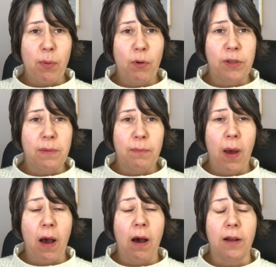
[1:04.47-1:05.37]
important
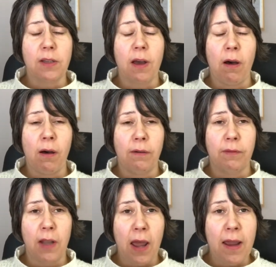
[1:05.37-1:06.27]
part of
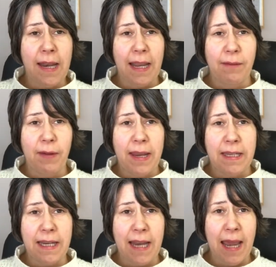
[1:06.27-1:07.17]
learning for
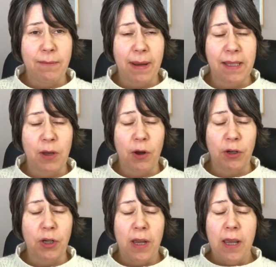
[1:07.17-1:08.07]
Indian head
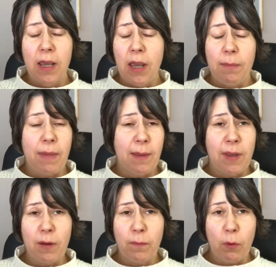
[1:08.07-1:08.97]
massage. Maybe
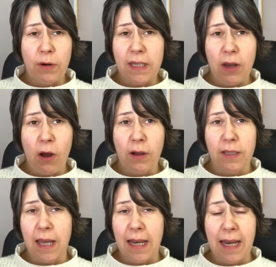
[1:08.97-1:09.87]
you've already
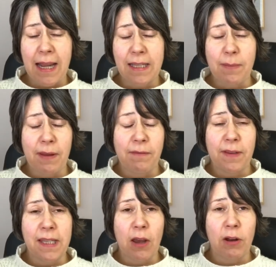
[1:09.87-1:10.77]
got an anatomy and
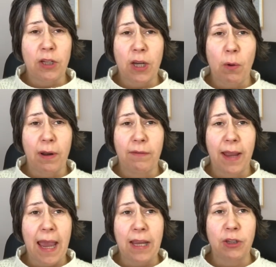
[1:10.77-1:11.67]
physiology
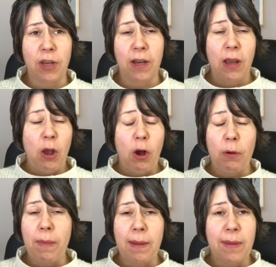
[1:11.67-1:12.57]
qualification,
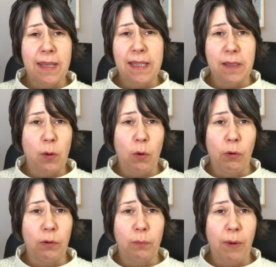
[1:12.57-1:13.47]
or maybe this is
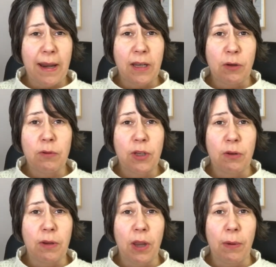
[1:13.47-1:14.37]
all brand new to
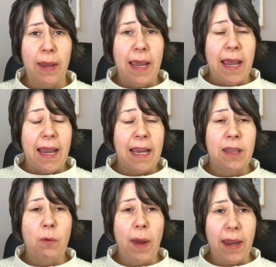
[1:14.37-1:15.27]
you.
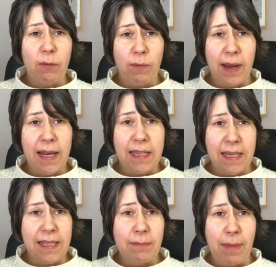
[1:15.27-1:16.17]
Either way, it really
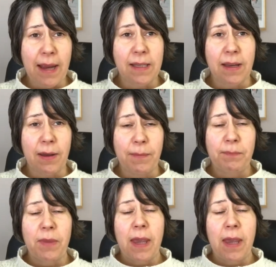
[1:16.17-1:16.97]
doesn't matter.